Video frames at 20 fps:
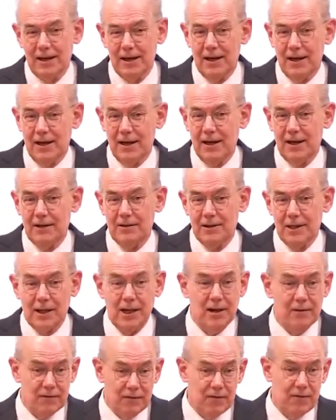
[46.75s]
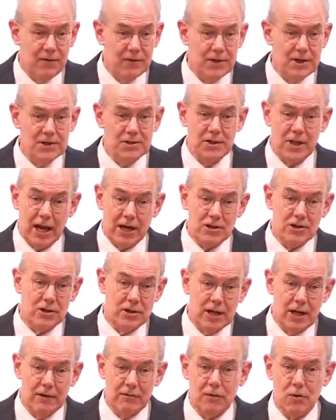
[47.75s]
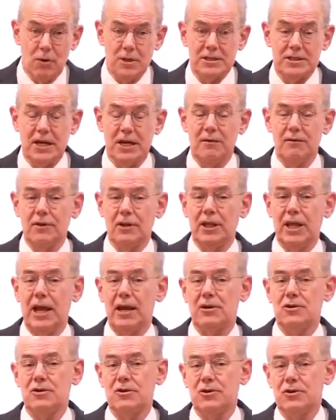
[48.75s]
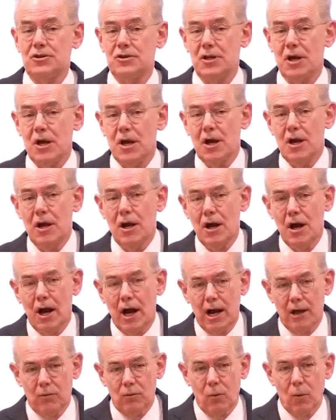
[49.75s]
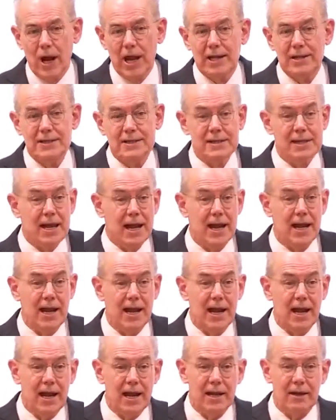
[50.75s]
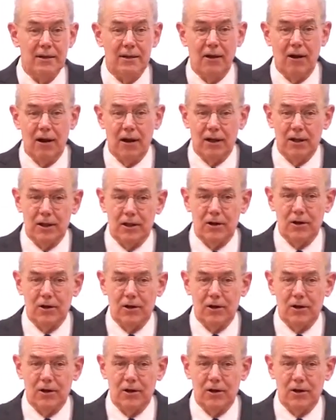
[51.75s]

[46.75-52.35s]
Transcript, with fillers: uh, to give this lecture, and then of course to give the lectures on Wednesday and on